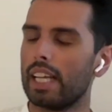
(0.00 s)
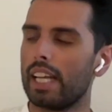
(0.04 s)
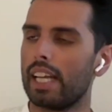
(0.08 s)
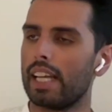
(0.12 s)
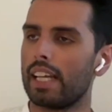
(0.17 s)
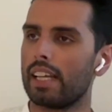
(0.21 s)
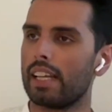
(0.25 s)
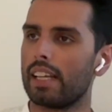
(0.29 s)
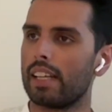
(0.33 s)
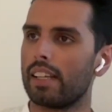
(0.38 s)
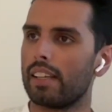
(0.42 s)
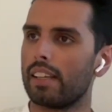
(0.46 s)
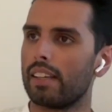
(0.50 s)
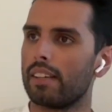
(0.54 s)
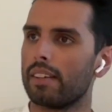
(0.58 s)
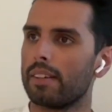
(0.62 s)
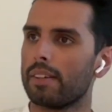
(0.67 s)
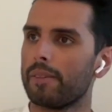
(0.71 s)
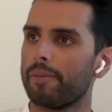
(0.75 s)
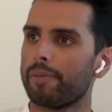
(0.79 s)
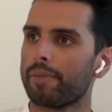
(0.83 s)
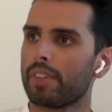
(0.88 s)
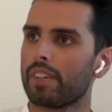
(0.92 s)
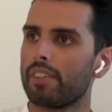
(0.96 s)
And
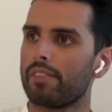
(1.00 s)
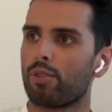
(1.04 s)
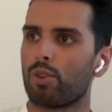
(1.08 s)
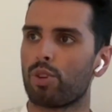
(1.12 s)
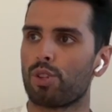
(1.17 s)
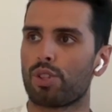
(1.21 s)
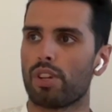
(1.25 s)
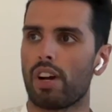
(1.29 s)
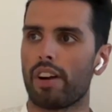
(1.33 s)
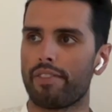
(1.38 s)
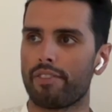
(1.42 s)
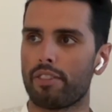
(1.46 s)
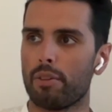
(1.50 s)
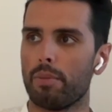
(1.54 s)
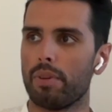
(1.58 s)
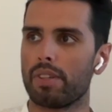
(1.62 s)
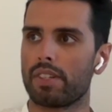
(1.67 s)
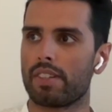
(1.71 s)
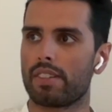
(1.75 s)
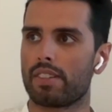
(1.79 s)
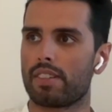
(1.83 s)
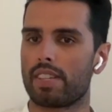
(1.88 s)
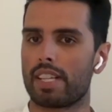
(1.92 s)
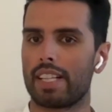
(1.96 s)
for software
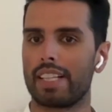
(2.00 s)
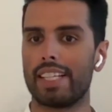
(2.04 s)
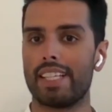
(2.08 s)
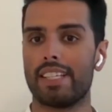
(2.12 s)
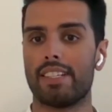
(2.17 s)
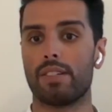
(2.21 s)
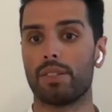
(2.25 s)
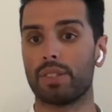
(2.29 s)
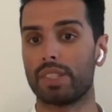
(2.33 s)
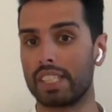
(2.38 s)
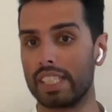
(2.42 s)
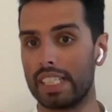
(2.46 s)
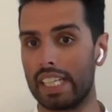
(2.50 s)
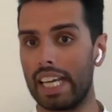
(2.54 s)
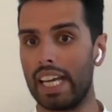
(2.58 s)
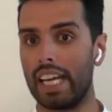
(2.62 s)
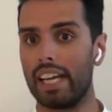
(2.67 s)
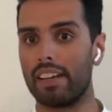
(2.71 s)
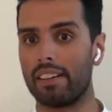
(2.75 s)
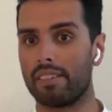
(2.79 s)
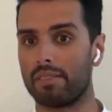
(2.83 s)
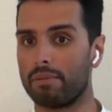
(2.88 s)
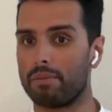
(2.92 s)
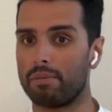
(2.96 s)
businesses, at least till
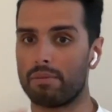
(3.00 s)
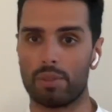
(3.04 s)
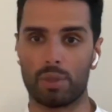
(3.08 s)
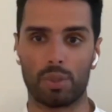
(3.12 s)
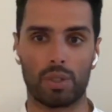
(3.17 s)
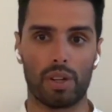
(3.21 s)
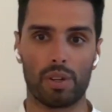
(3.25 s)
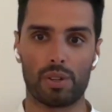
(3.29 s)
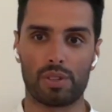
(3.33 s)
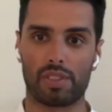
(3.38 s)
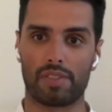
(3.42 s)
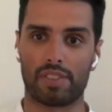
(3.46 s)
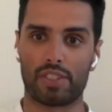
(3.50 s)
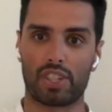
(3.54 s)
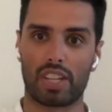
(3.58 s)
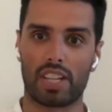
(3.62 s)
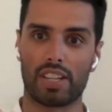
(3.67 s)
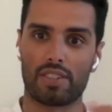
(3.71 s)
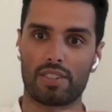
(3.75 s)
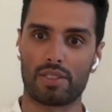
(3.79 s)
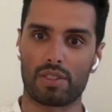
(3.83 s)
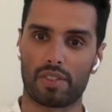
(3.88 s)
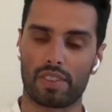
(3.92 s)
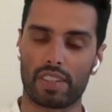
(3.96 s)
today, who knows if it
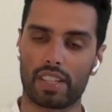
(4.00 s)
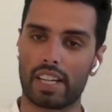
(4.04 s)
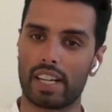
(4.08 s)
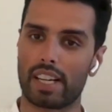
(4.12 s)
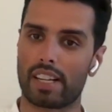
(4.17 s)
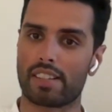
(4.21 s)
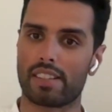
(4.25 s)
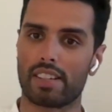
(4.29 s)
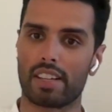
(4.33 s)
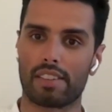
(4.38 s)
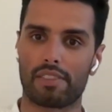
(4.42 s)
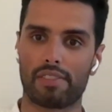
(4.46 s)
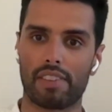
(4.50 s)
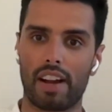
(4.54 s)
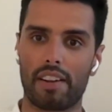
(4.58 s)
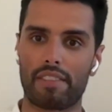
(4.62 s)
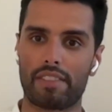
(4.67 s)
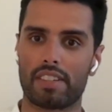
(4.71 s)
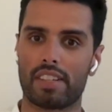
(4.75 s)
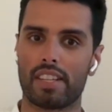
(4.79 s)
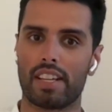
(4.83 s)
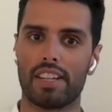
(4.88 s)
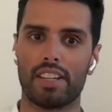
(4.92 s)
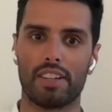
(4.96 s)
changes over the next like 5
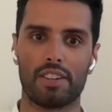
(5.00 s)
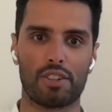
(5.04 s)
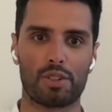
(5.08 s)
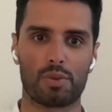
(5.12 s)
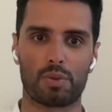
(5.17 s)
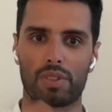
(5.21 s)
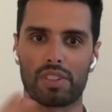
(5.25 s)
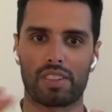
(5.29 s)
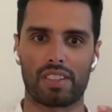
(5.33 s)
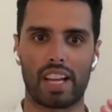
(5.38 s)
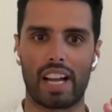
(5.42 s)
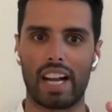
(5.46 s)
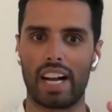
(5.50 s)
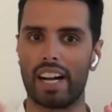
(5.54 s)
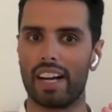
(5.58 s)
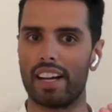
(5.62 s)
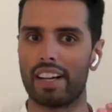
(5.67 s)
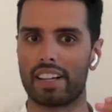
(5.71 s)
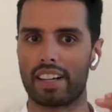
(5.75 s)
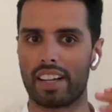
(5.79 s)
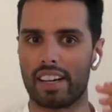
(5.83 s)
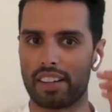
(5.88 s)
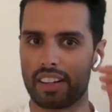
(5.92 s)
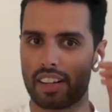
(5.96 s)
to 10 years with
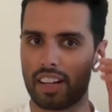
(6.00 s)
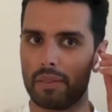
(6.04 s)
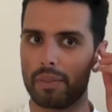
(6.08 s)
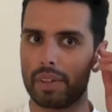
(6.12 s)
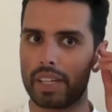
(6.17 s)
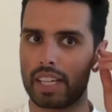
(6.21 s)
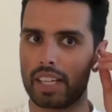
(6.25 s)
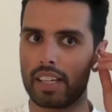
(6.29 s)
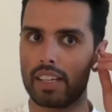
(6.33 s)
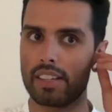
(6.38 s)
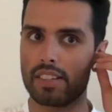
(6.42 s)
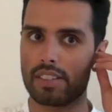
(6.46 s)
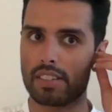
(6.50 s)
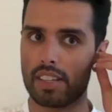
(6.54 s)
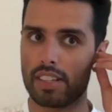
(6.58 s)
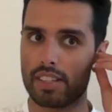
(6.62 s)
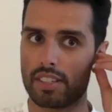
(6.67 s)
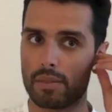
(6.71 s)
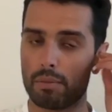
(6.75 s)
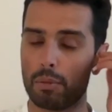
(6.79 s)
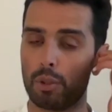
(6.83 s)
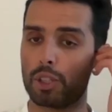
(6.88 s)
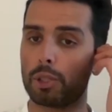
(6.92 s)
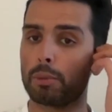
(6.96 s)
AI kind of coming in,
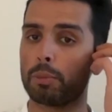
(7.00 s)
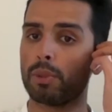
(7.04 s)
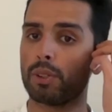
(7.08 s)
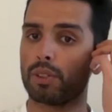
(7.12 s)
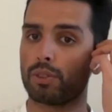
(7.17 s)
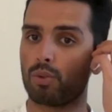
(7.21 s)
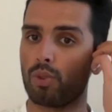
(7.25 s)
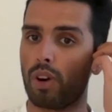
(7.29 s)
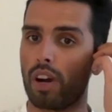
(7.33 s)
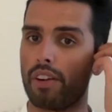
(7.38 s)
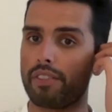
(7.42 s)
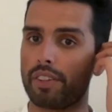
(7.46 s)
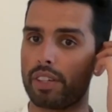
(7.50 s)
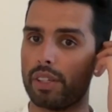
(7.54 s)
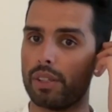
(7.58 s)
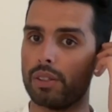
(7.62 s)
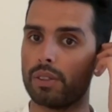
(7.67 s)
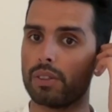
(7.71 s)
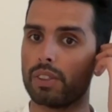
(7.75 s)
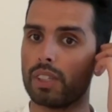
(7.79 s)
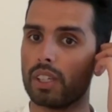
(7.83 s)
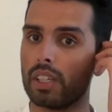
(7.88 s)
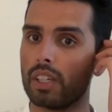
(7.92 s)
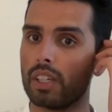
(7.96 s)
it's a multiple of revenue.